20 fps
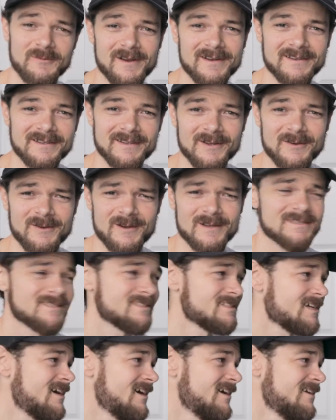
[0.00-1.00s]
ready to go
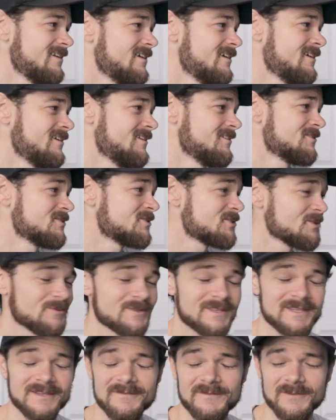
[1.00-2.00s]
outside and shoot
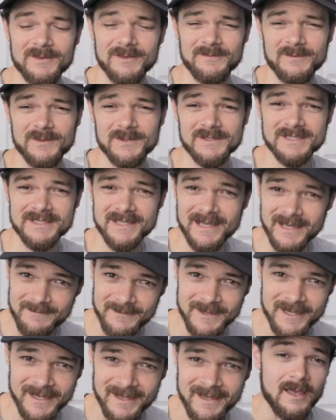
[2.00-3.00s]
with it for the first time.